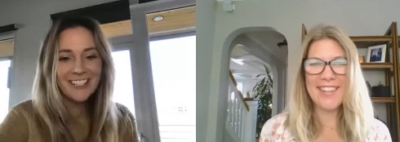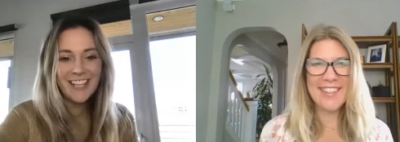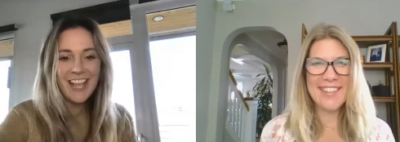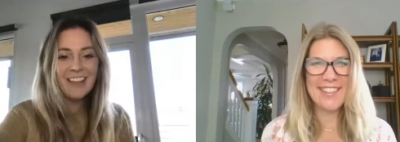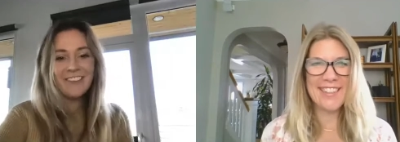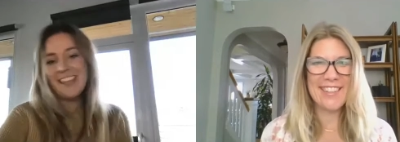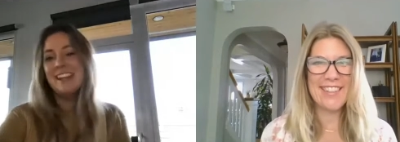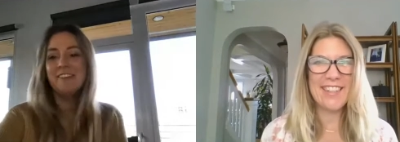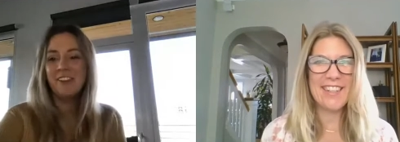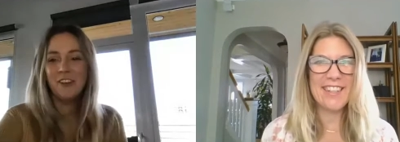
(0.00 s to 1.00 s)
Speaker 1: this off
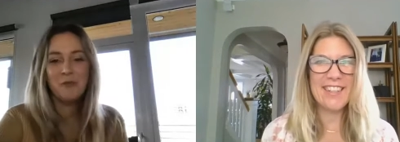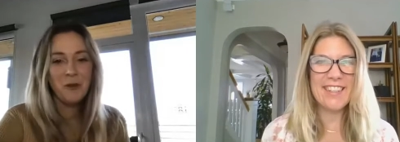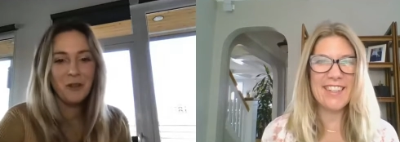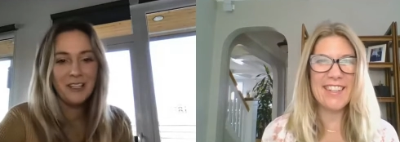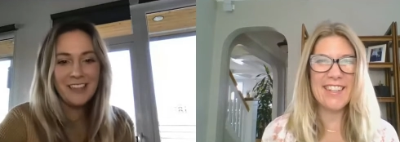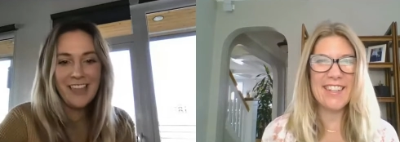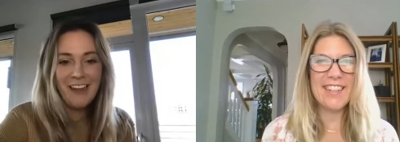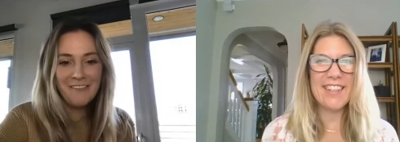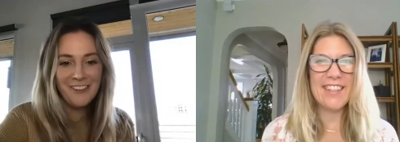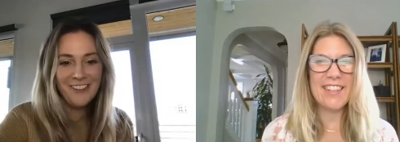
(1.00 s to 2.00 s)
and we'll we'll get
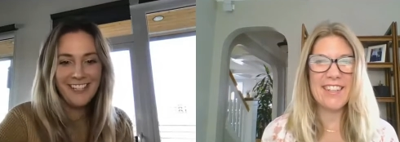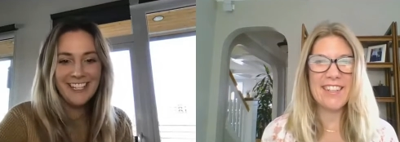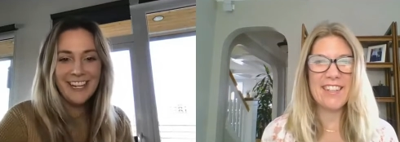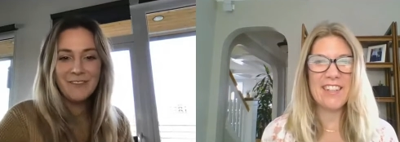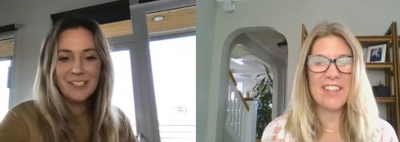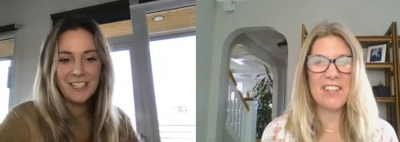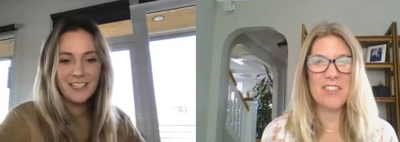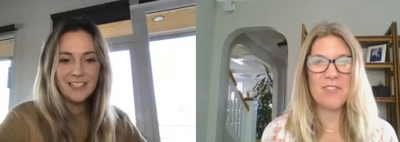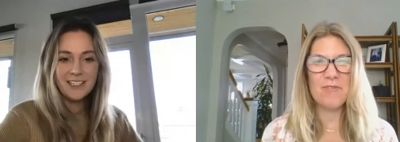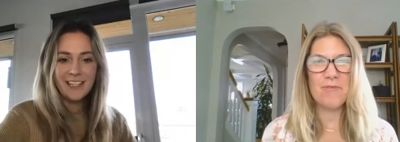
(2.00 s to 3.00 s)
that rolling. I'm excited
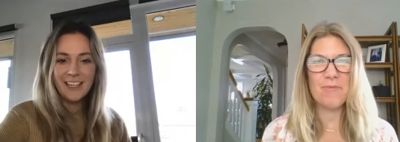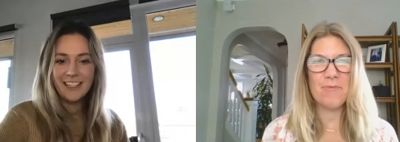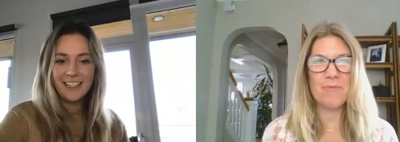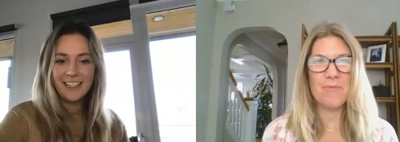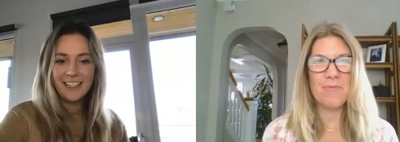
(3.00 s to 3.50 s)
to see it.